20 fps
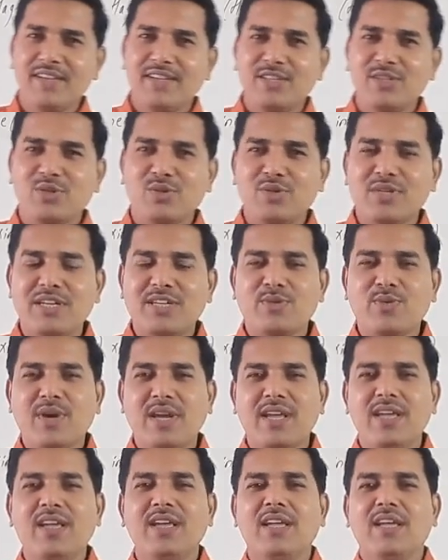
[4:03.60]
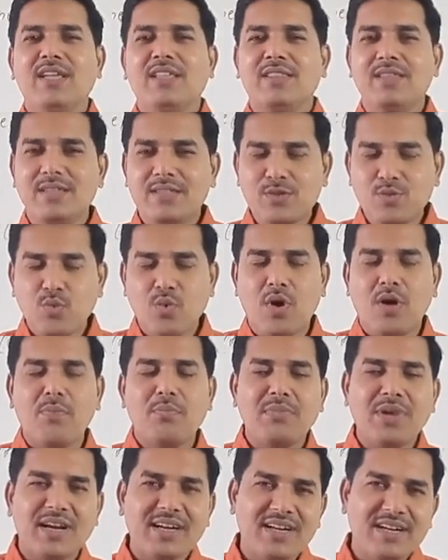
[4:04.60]
So that's why this warm
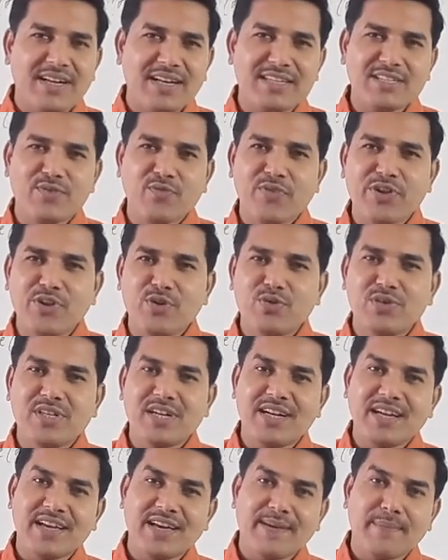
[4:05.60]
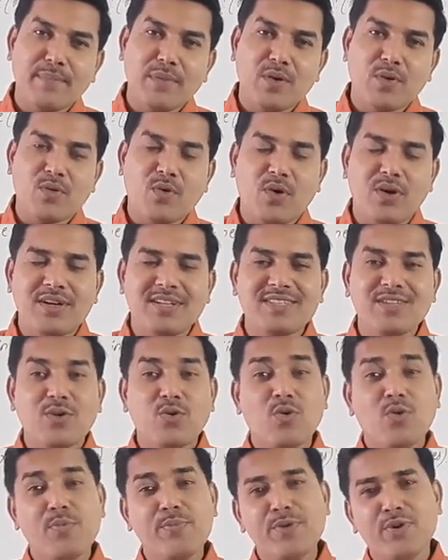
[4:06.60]
bloodedness, we use a term called as a
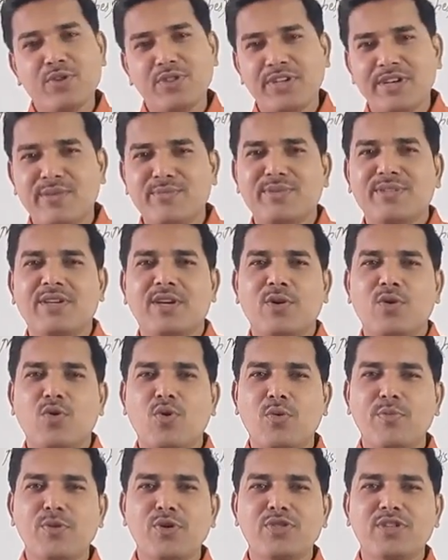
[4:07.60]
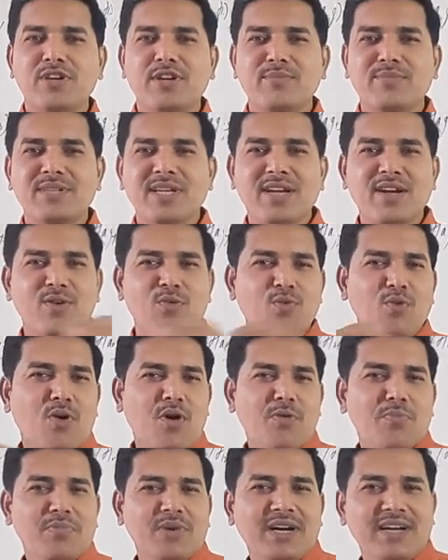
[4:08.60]
homeotherms. Homeotherms are
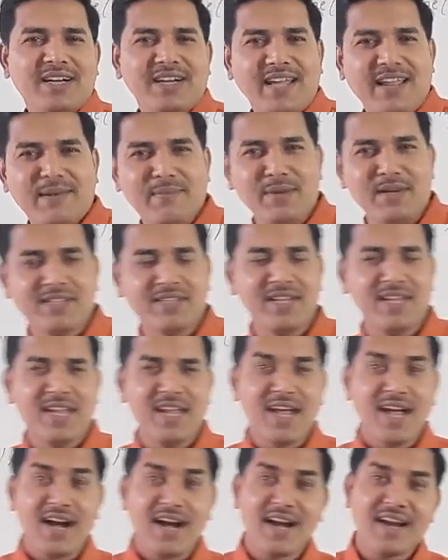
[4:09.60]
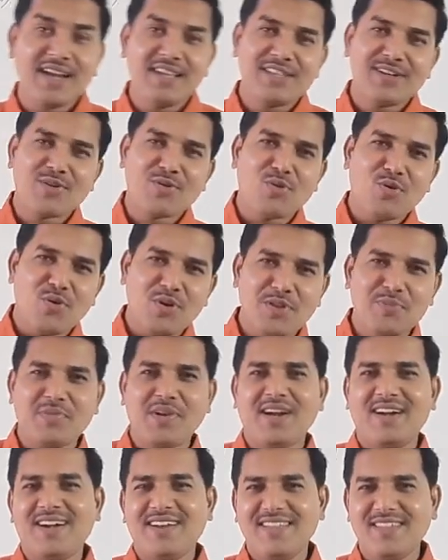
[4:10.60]
warm blooded animals. Hangidra cold
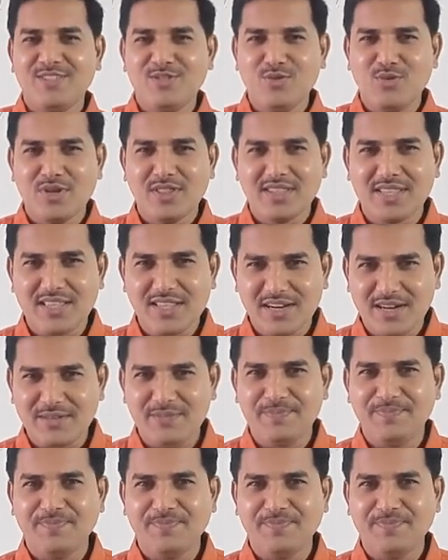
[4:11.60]
blooded iddu antandra,